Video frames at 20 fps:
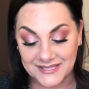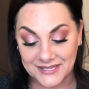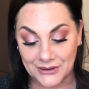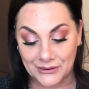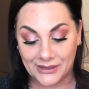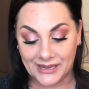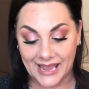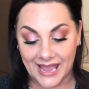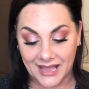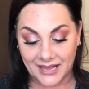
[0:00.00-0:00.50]
So
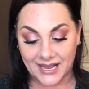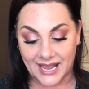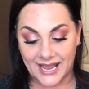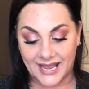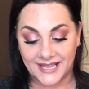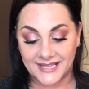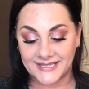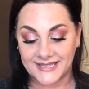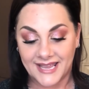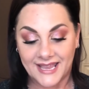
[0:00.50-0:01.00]
yeah,
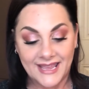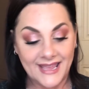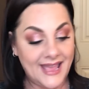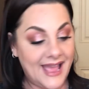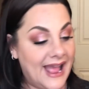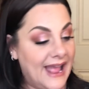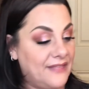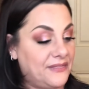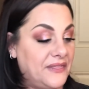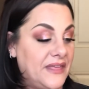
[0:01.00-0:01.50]
guys,
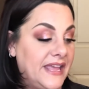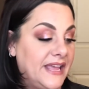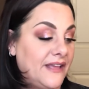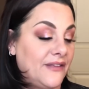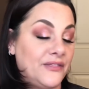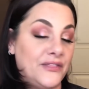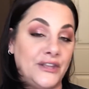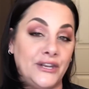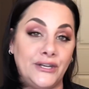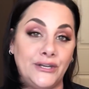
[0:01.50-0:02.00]
I think
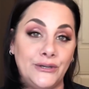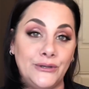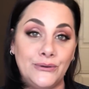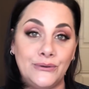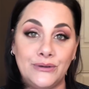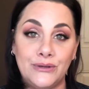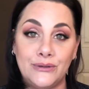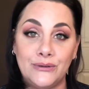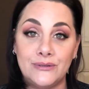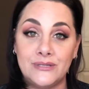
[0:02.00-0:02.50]
the
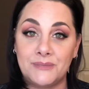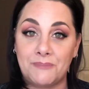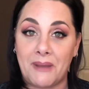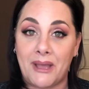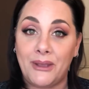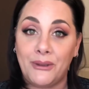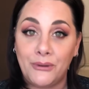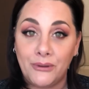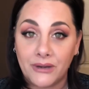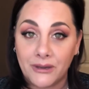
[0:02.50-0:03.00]
New Nudes
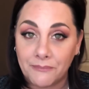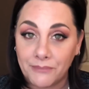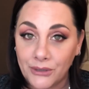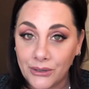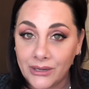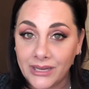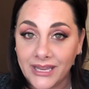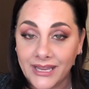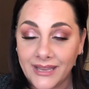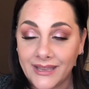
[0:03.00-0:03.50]
by Huda
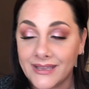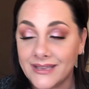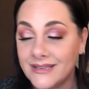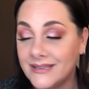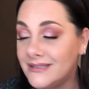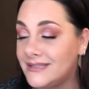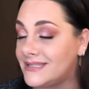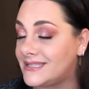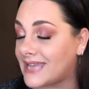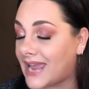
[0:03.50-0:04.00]
Beauty
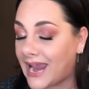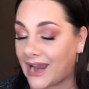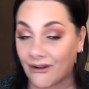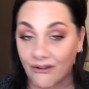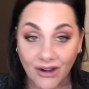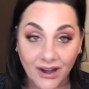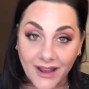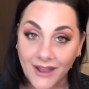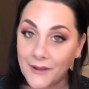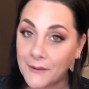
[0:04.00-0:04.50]
is
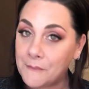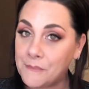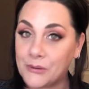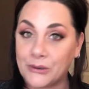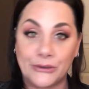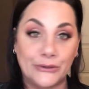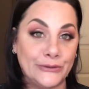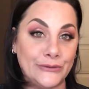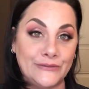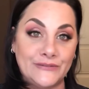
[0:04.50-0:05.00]
Erika
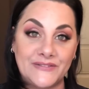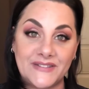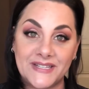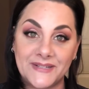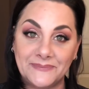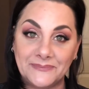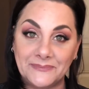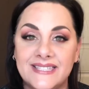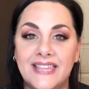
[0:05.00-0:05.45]
approved.